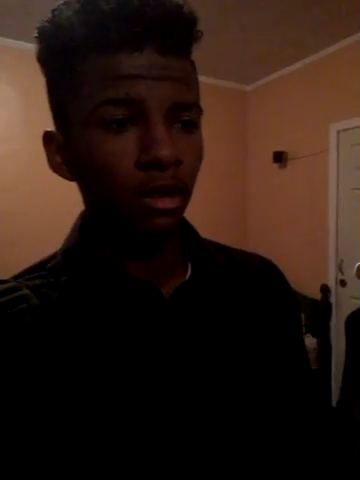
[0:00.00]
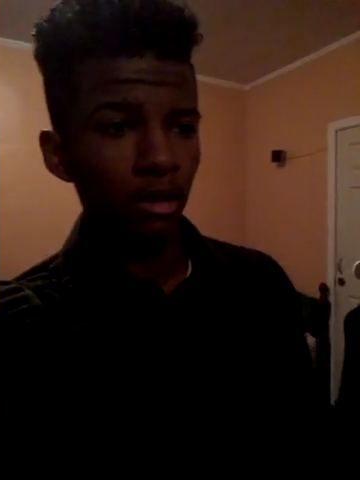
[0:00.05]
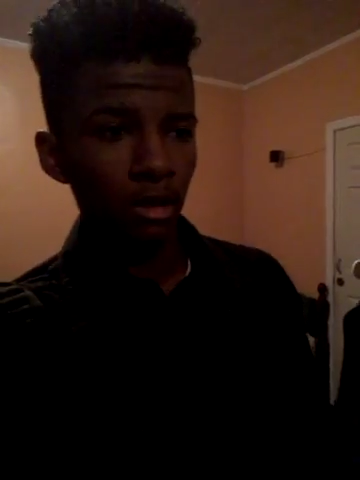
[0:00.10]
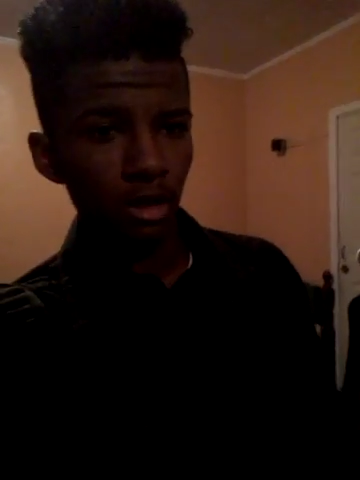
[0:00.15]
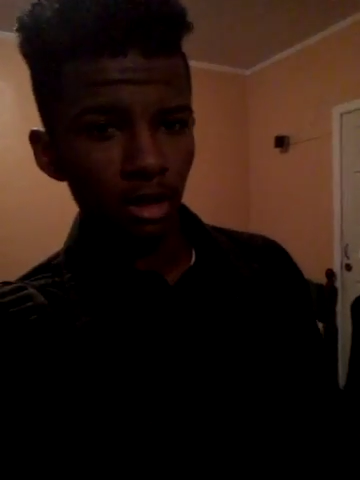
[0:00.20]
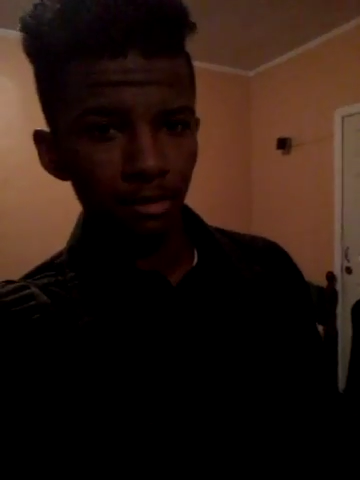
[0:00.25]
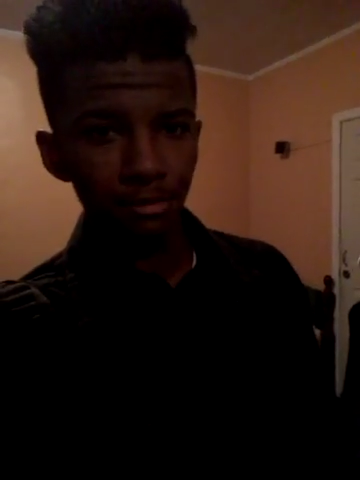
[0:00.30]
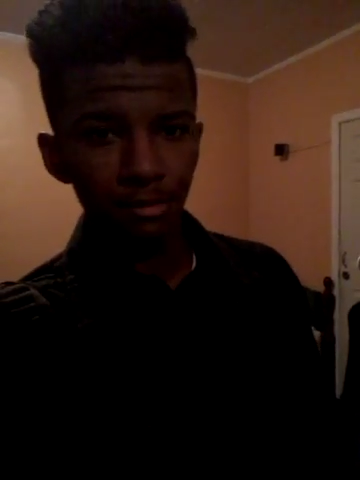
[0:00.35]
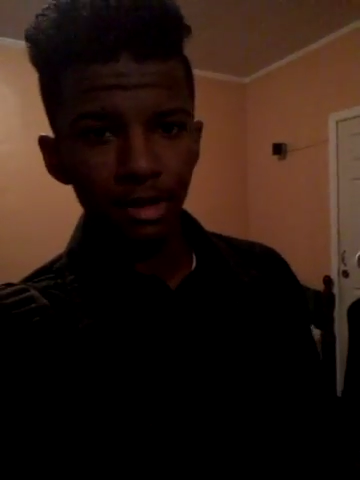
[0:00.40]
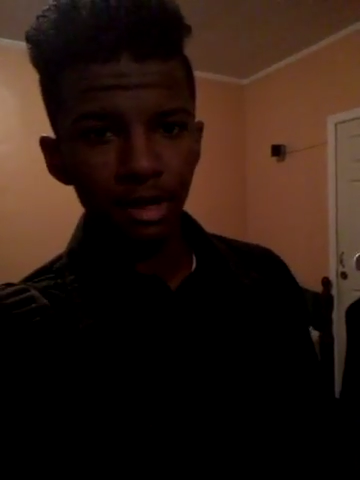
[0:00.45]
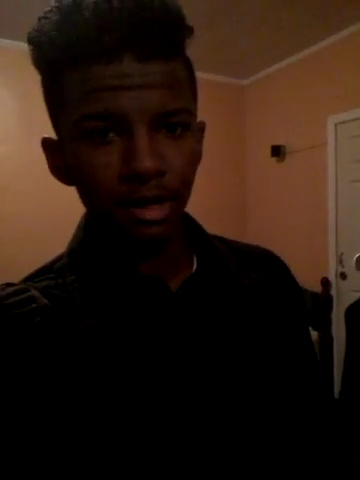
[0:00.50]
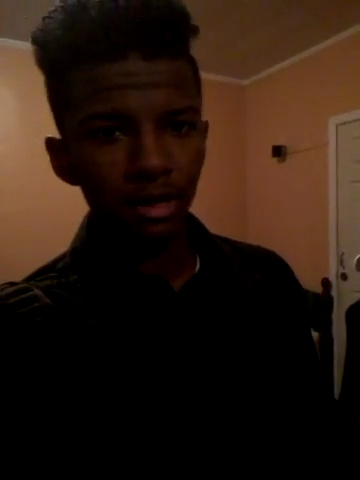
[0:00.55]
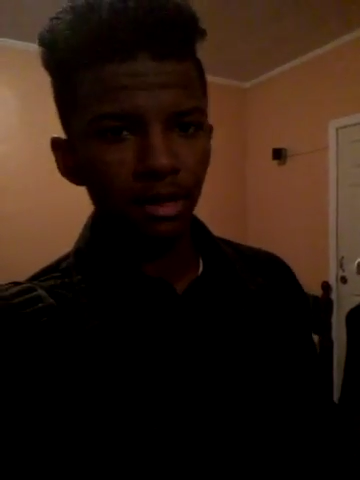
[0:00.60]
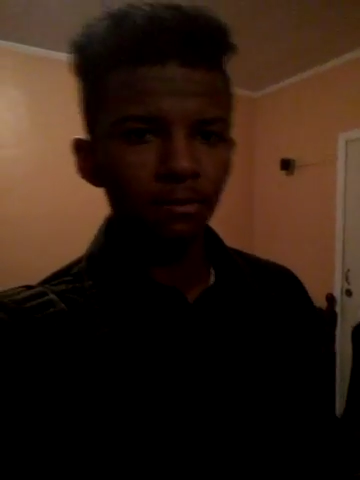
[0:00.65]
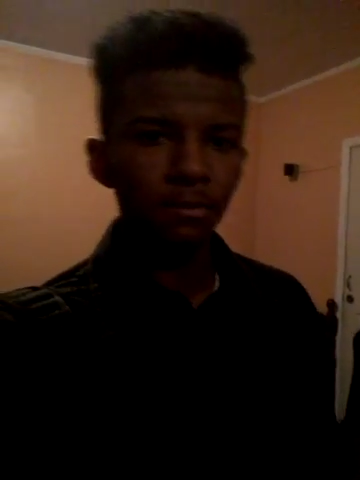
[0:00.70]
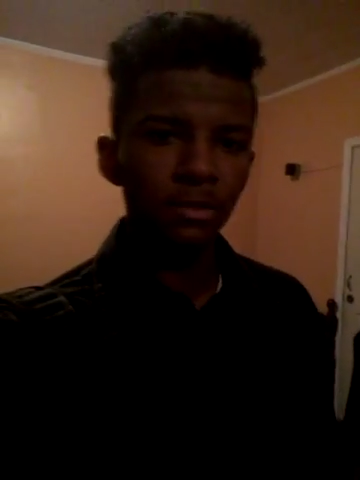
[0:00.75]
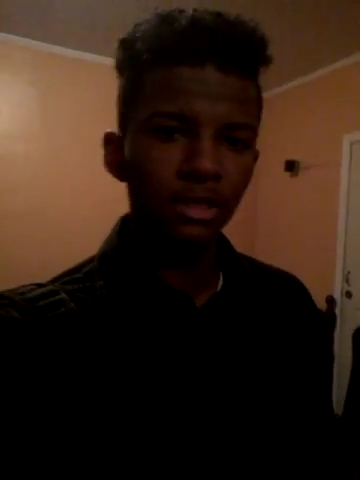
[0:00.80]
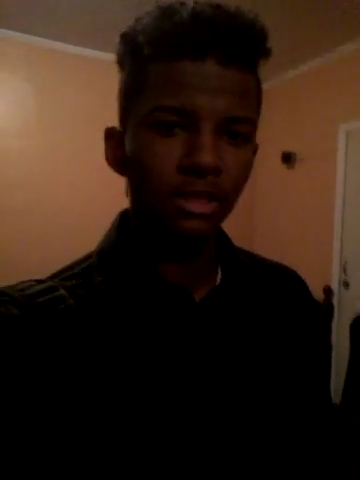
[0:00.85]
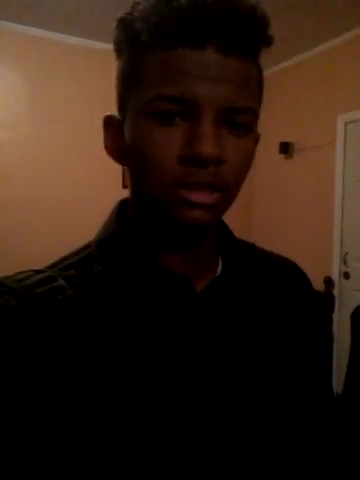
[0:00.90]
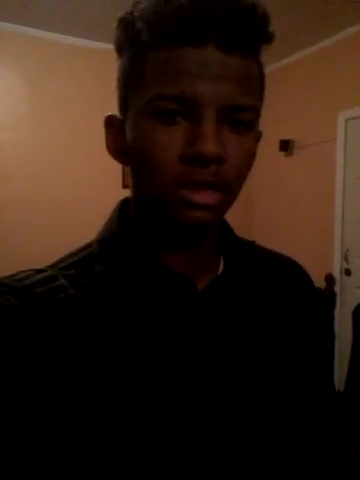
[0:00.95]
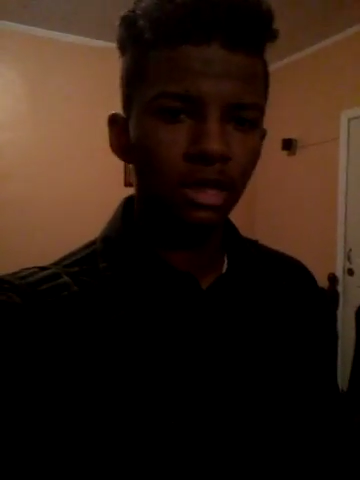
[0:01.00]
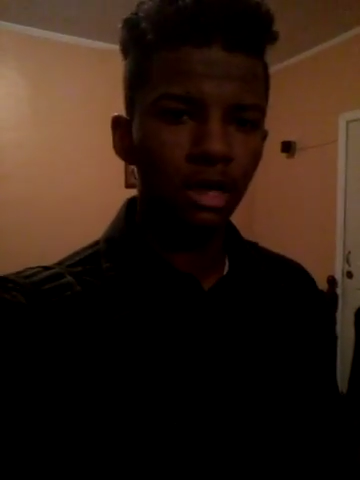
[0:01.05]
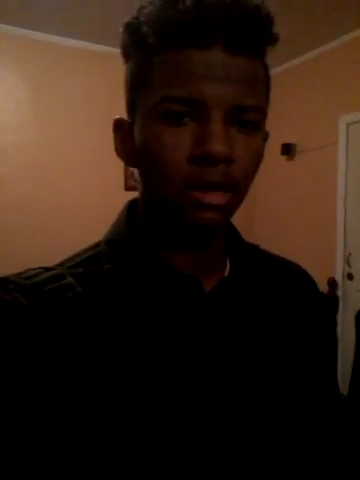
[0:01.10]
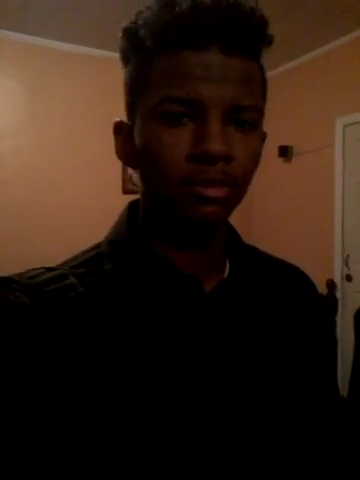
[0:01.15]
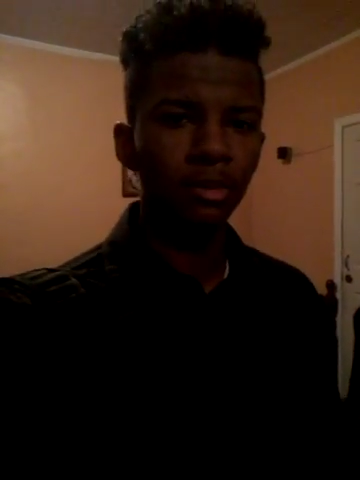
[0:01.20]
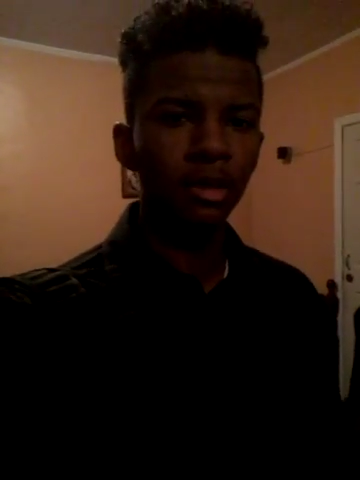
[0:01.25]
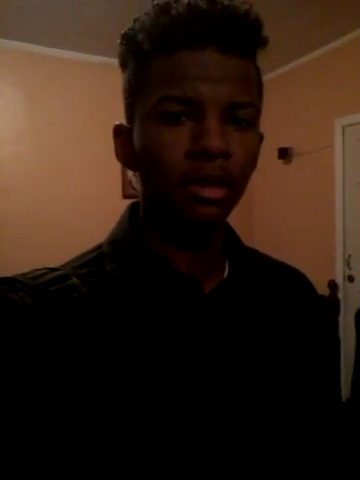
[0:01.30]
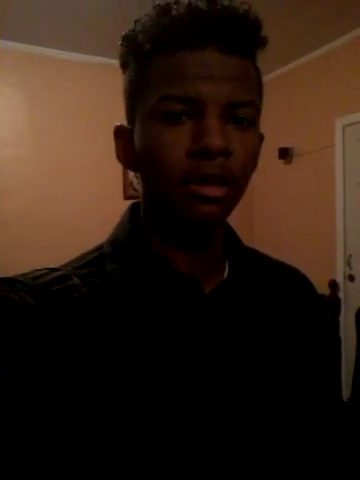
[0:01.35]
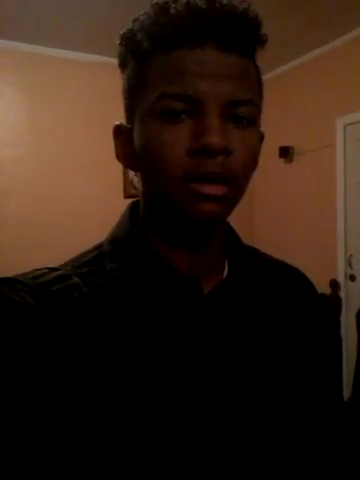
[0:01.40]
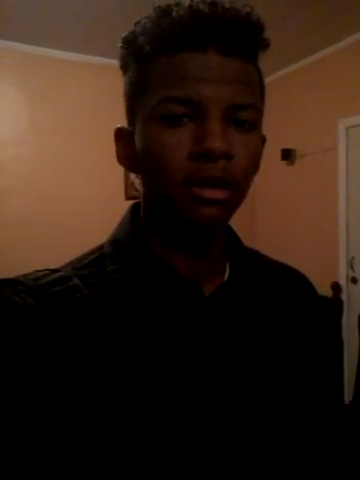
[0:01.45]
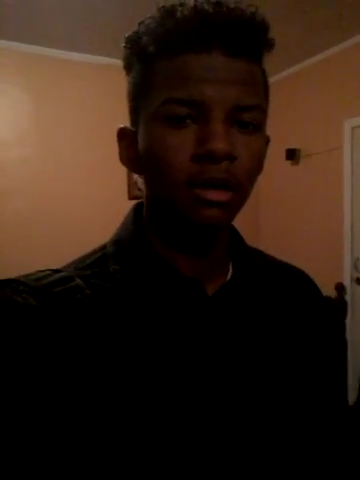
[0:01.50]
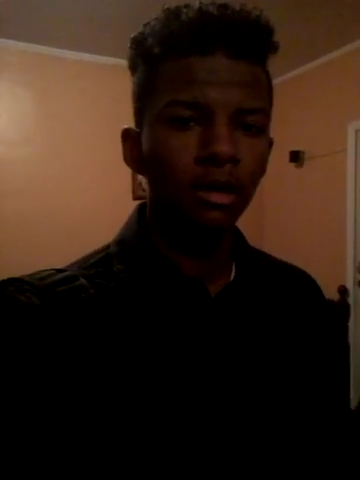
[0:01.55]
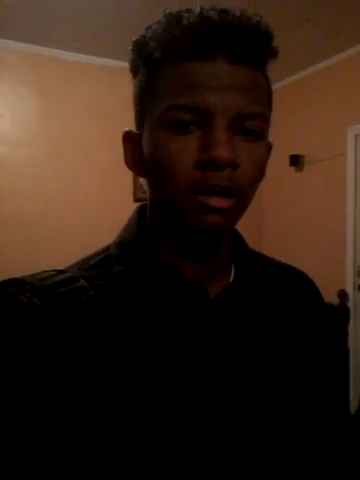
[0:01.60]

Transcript: I'm not gonna be stopping.